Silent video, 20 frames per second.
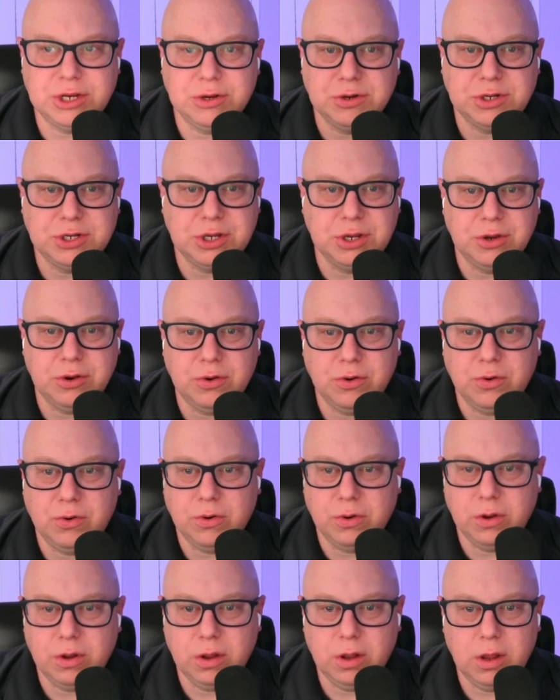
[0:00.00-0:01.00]
you
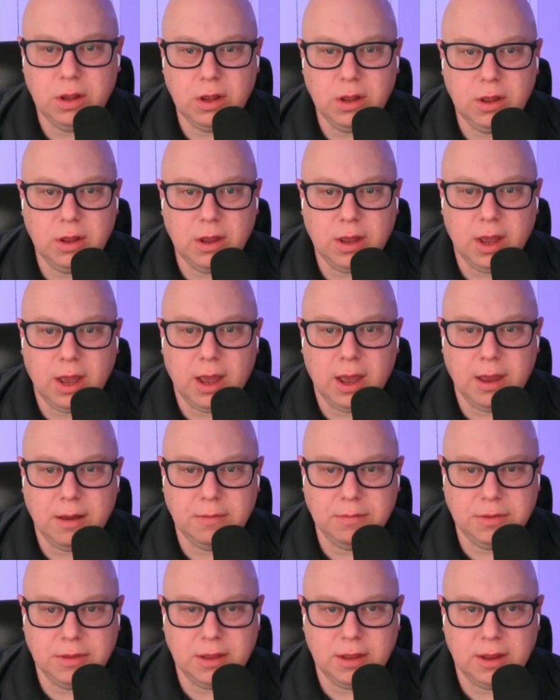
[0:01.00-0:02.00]
to
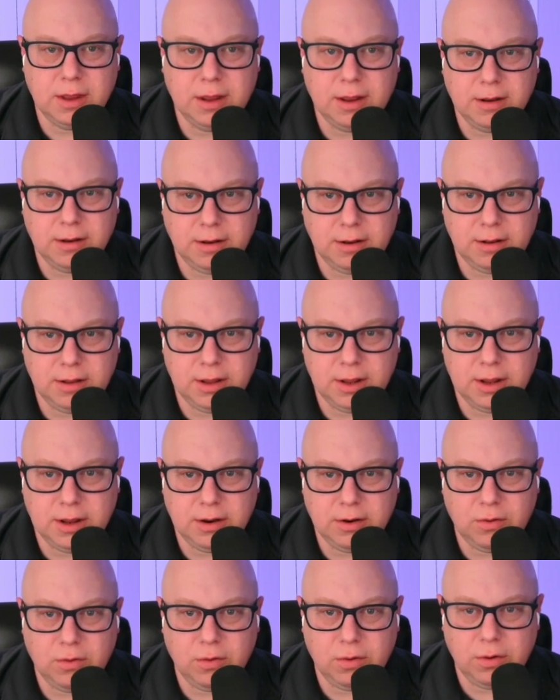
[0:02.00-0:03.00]

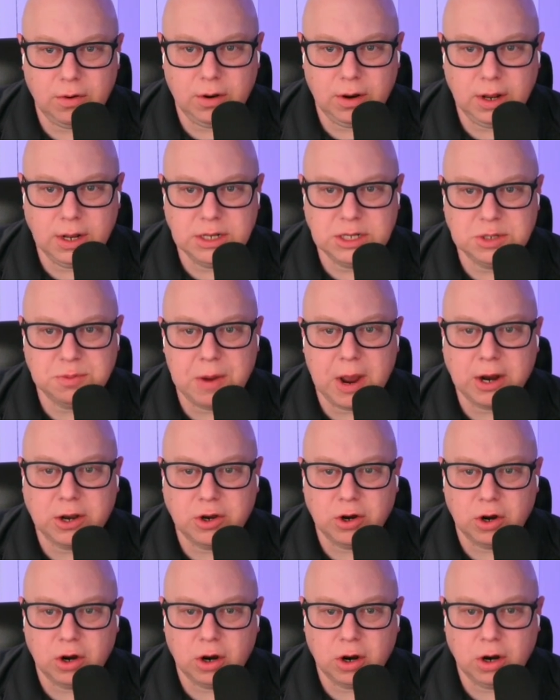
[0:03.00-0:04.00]
the
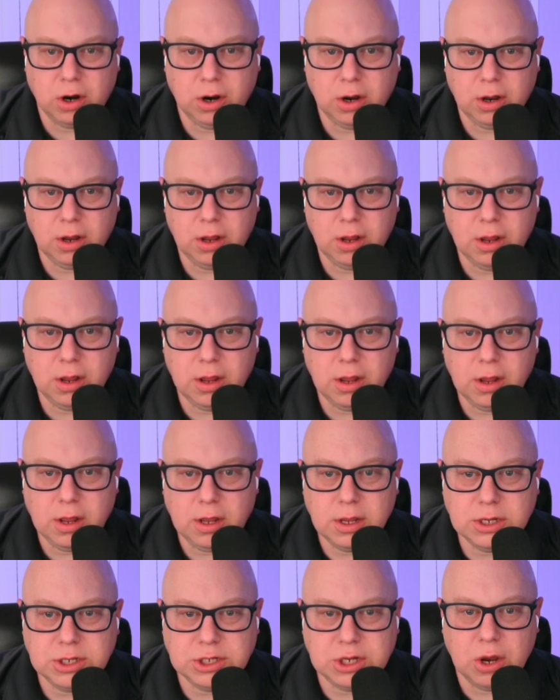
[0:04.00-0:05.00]
Inspector.
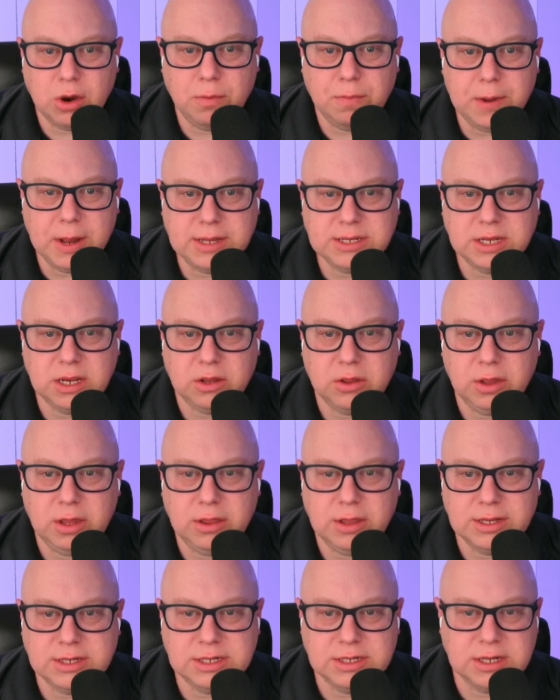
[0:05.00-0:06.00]
So basically,
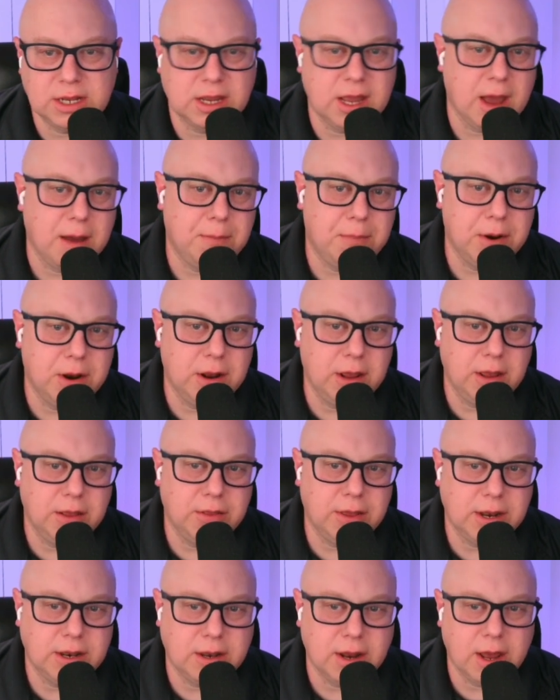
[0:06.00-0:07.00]
this is a company
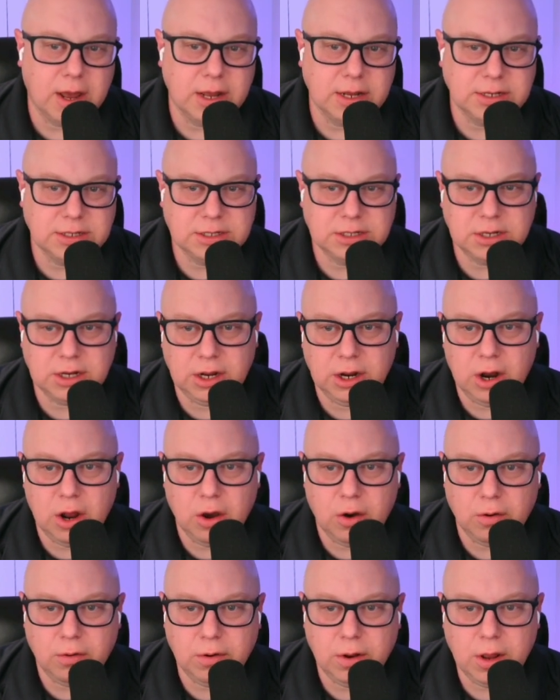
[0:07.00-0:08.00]
that does
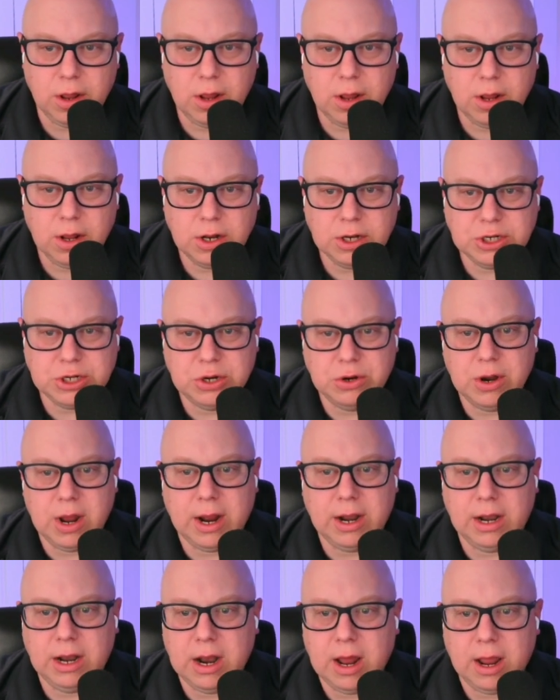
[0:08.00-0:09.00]

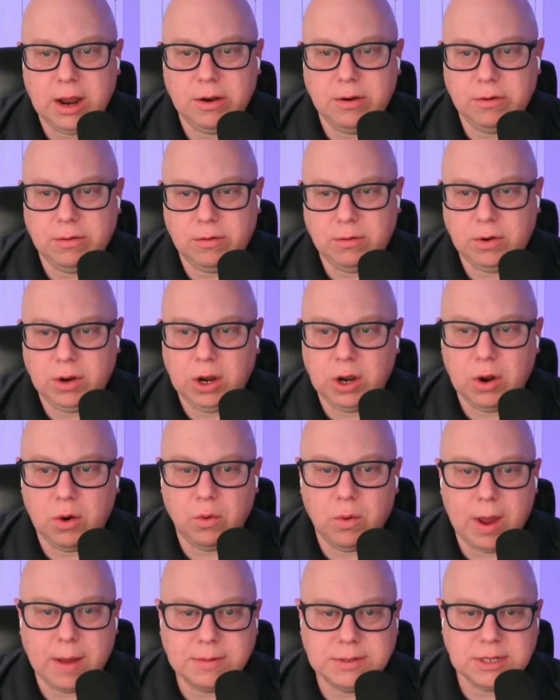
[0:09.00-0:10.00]
$2.99
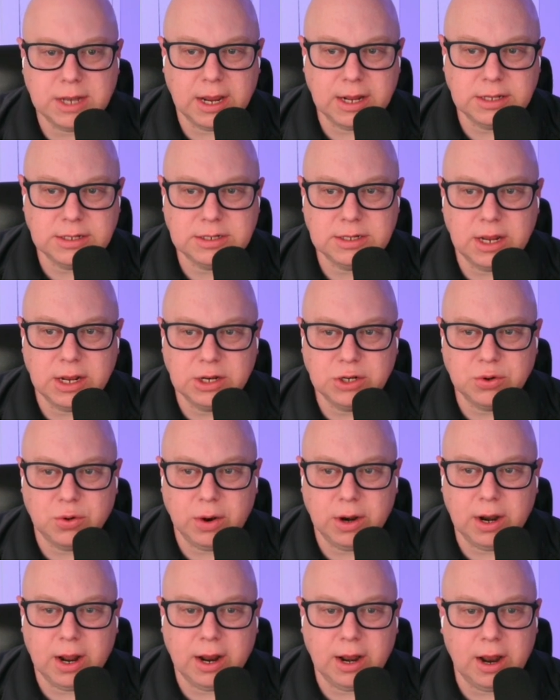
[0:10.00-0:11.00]
websites and
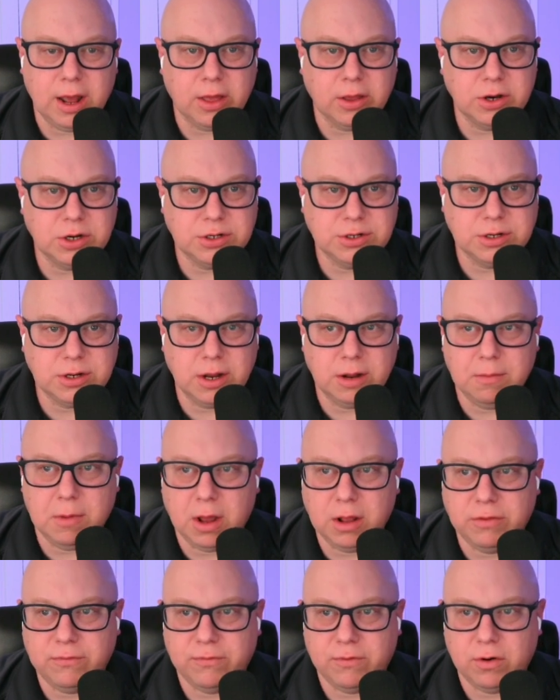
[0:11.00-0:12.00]
$29 a
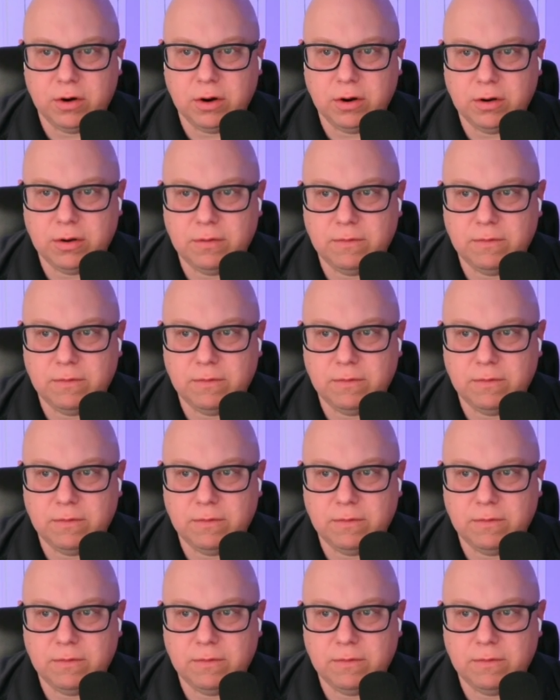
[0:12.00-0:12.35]
month for